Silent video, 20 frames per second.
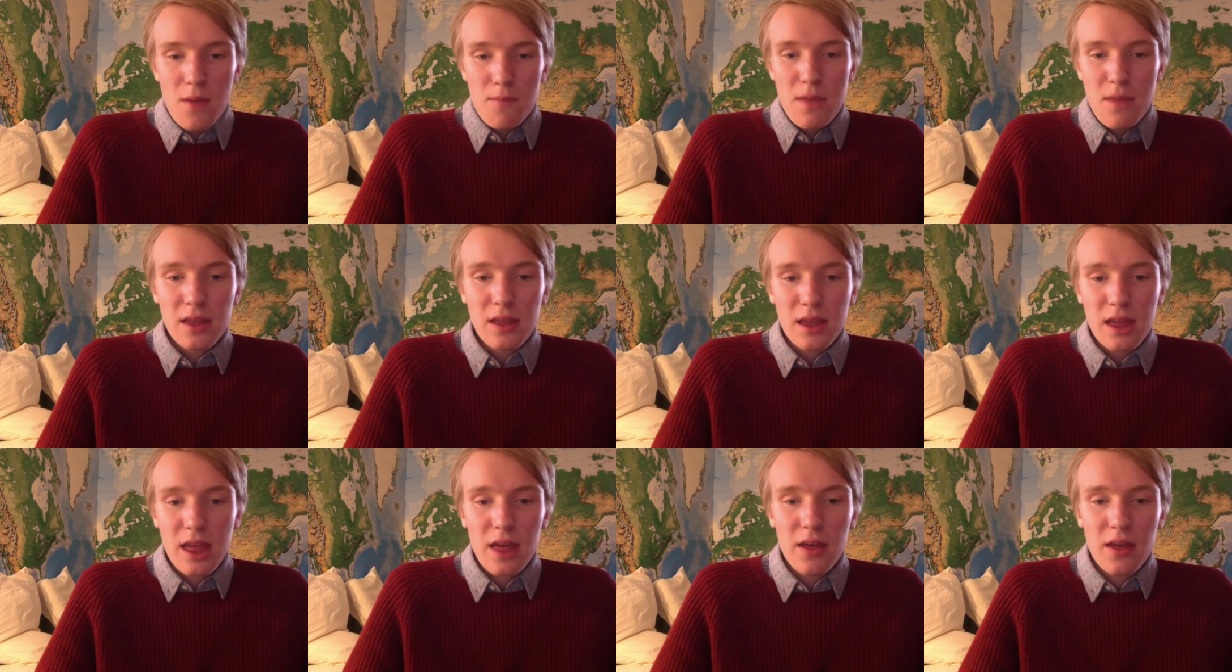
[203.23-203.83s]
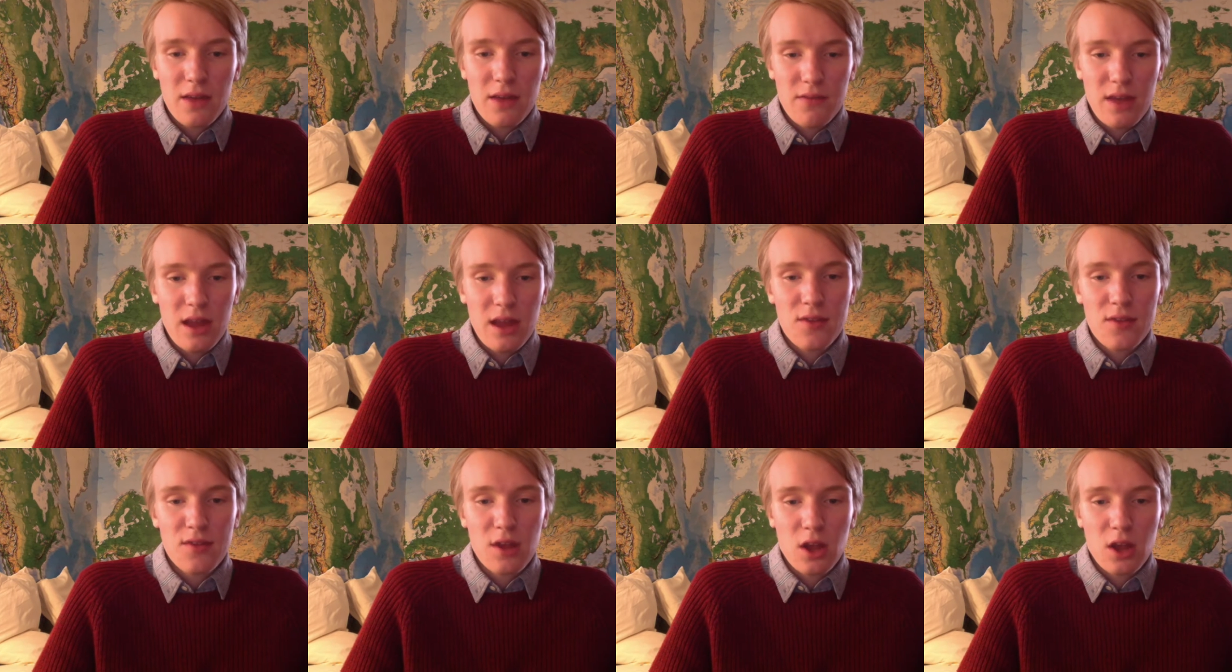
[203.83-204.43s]
making the killing of
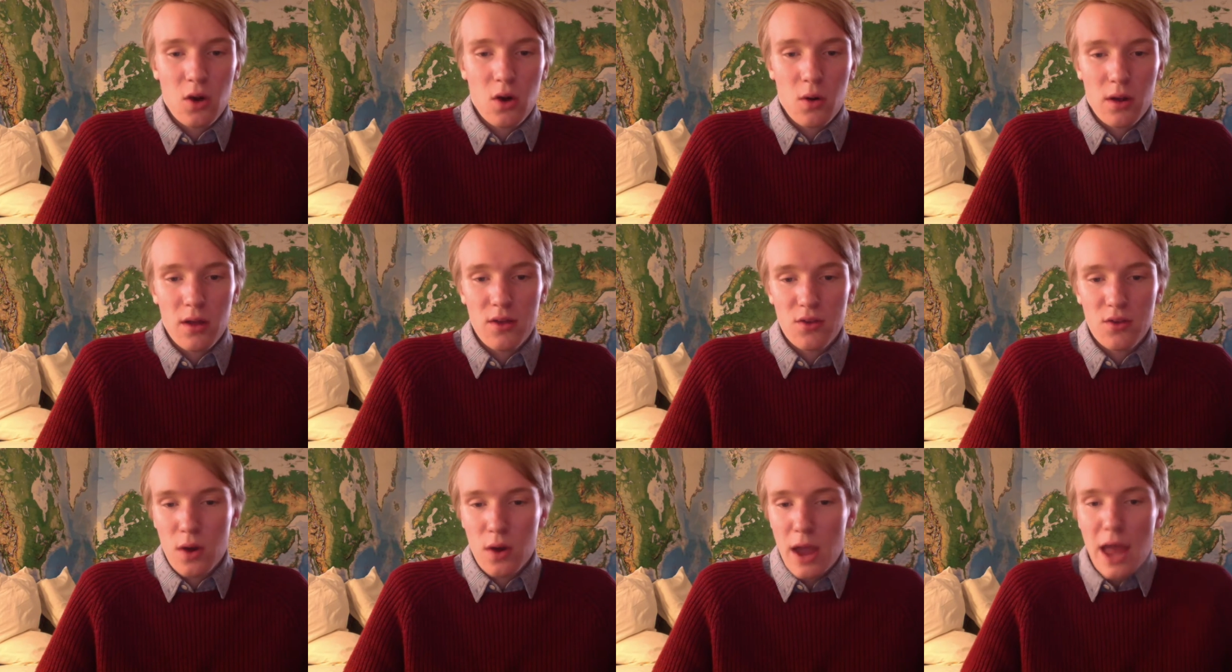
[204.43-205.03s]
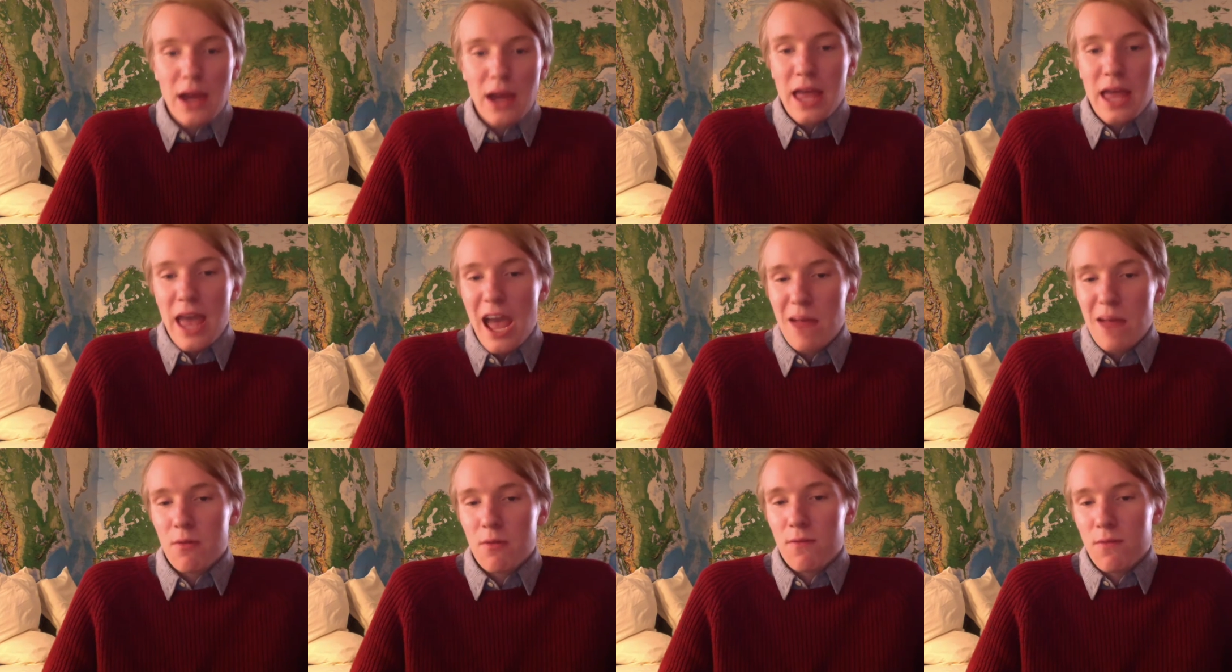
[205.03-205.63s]
innocent gorillas or any
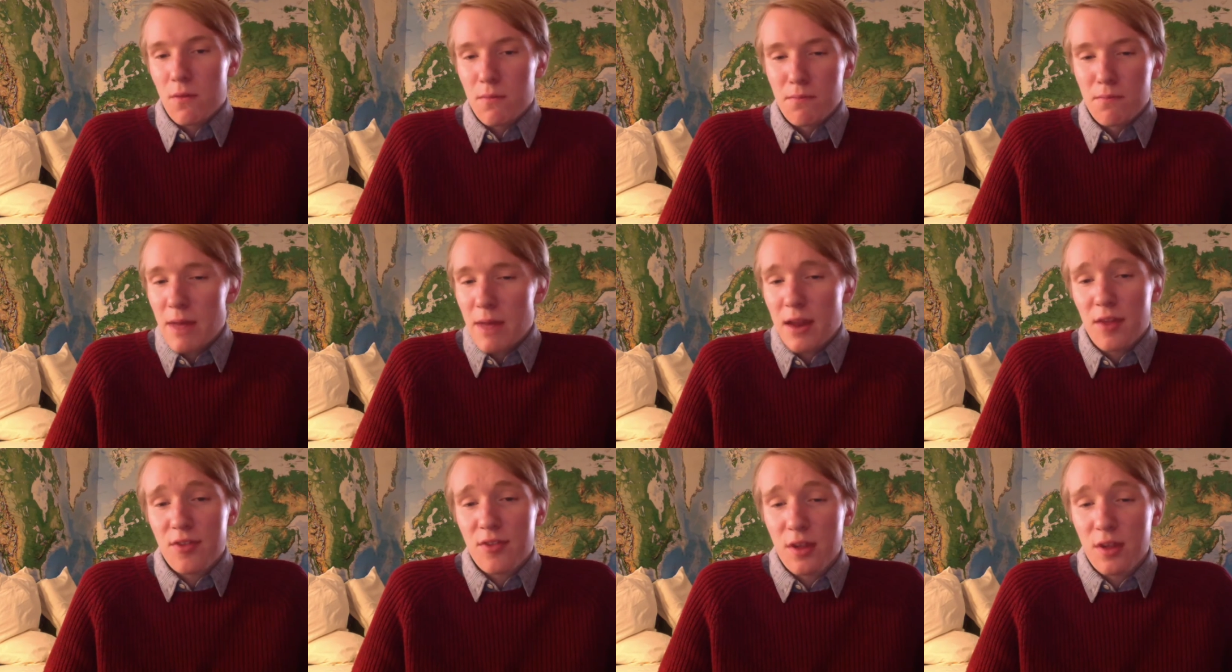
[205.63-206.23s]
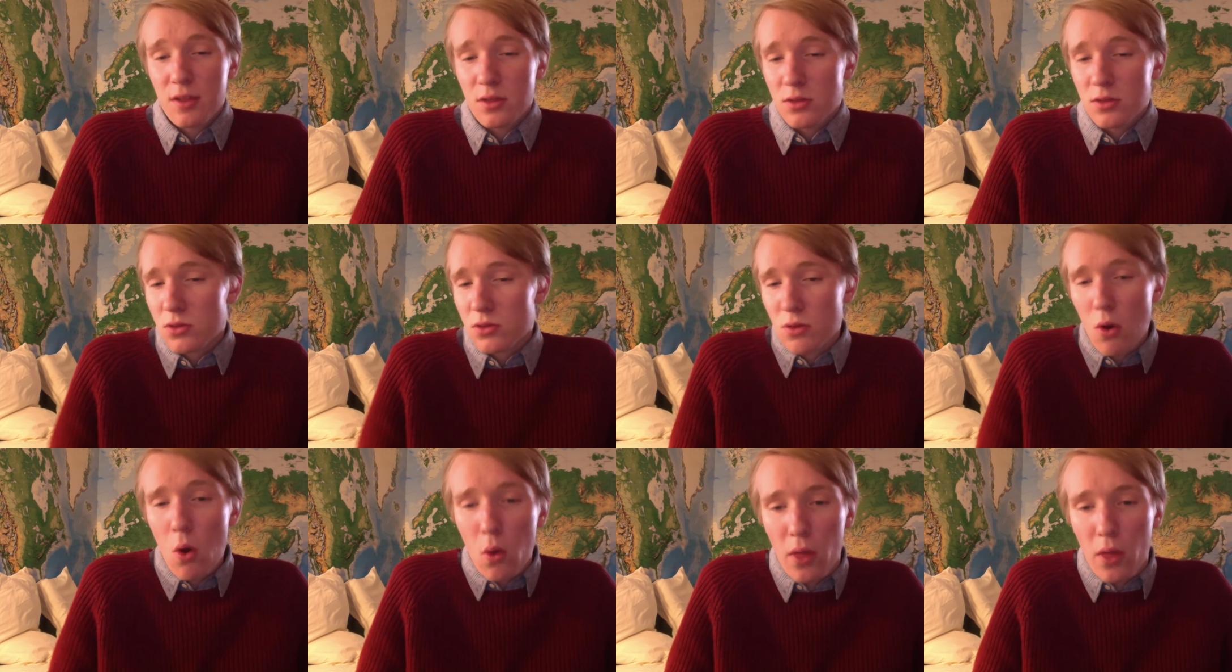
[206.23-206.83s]
animal for medicine
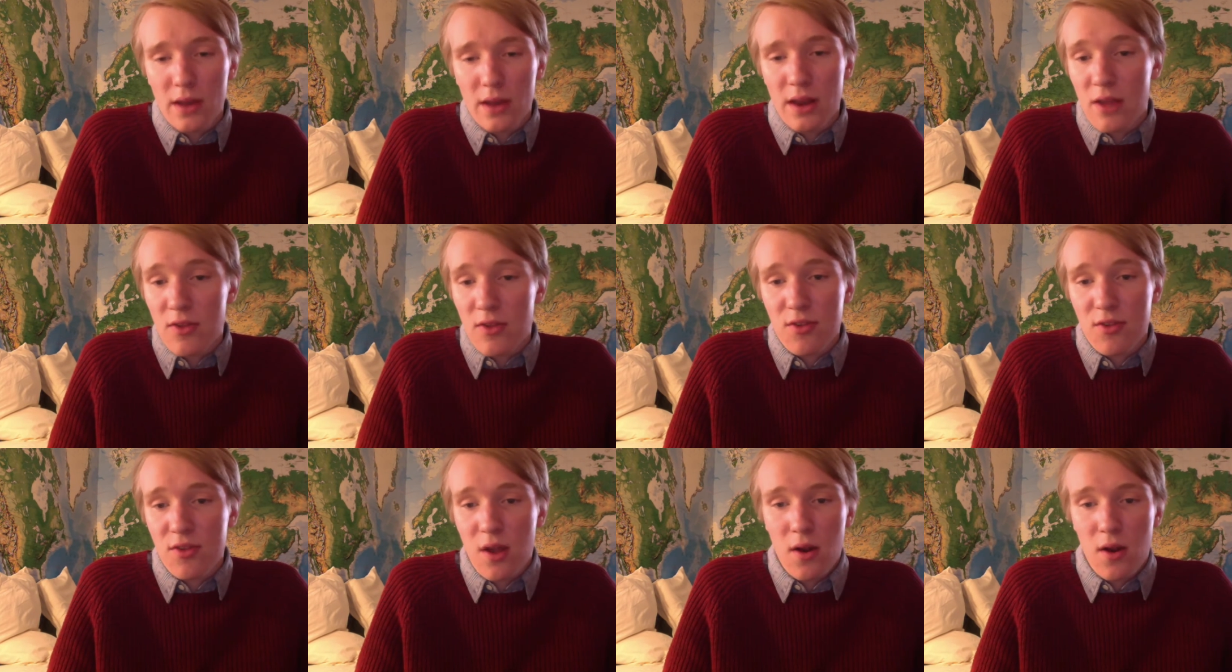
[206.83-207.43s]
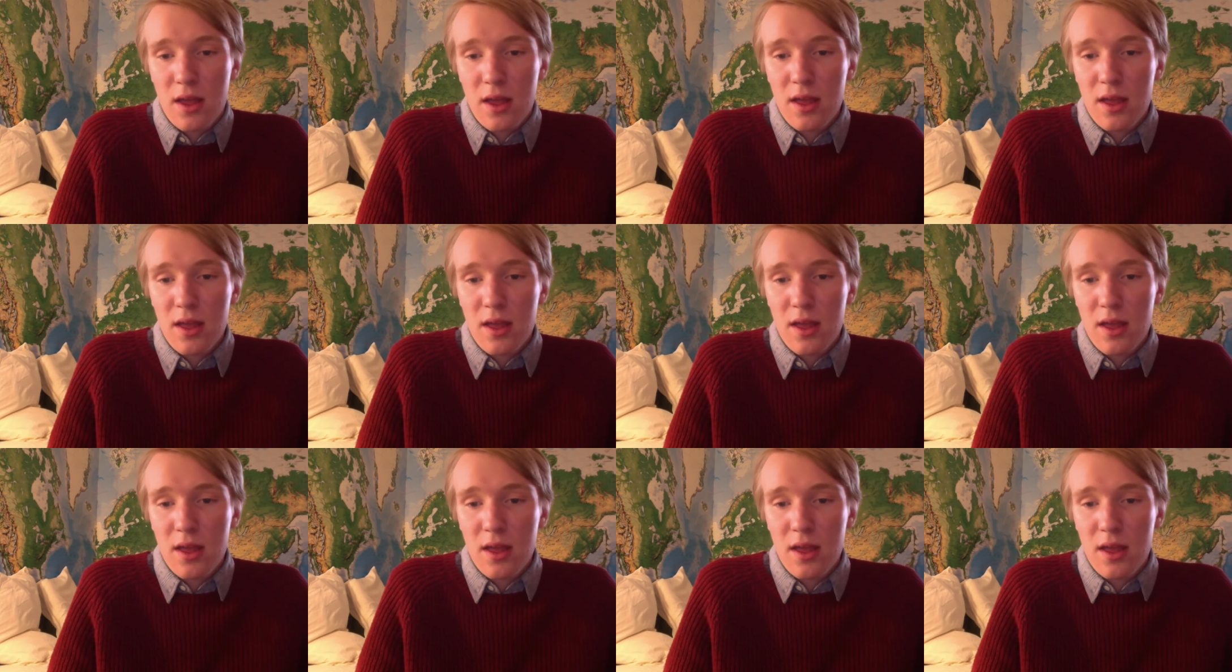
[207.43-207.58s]
totally unnecessary.